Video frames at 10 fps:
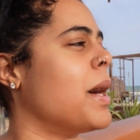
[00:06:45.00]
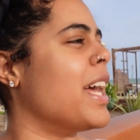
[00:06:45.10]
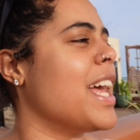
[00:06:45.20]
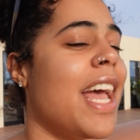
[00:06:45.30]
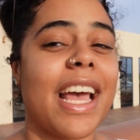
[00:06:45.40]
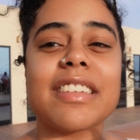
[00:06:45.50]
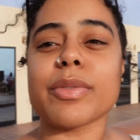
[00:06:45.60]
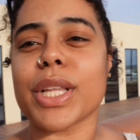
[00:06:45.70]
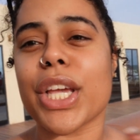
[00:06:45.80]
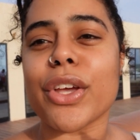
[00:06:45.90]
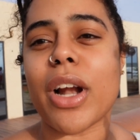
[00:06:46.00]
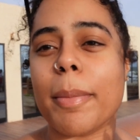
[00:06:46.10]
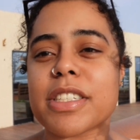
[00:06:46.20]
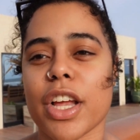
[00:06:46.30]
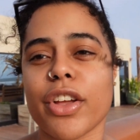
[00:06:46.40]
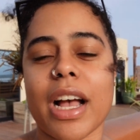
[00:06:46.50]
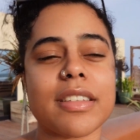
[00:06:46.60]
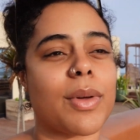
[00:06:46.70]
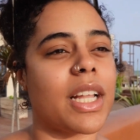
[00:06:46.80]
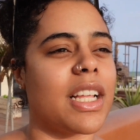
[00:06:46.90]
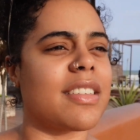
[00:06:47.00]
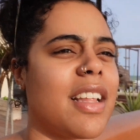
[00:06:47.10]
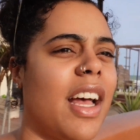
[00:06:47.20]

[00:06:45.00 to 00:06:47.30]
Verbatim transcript: But it's really cute. I'm going to show you guys what it looks